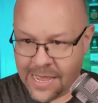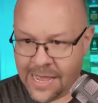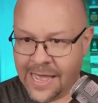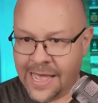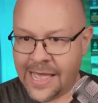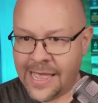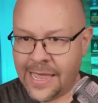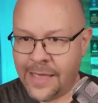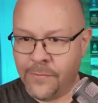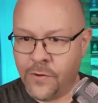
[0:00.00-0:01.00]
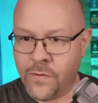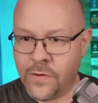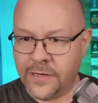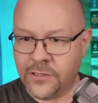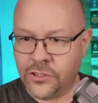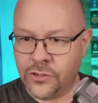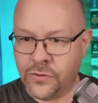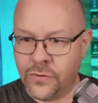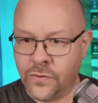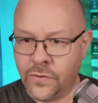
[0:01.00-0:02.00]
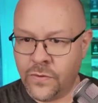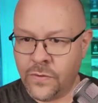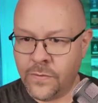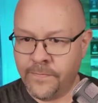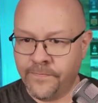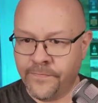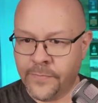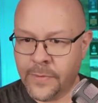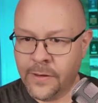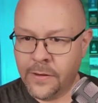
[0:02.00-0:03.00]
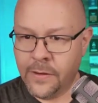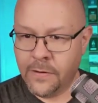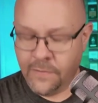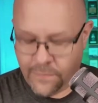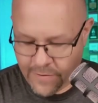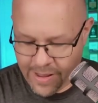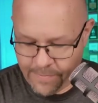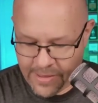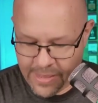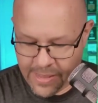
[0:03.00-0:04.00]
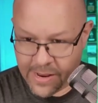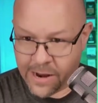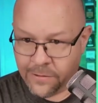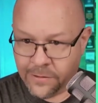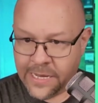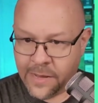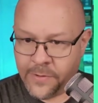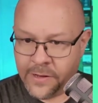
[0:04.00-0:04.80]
I am going to drop in our link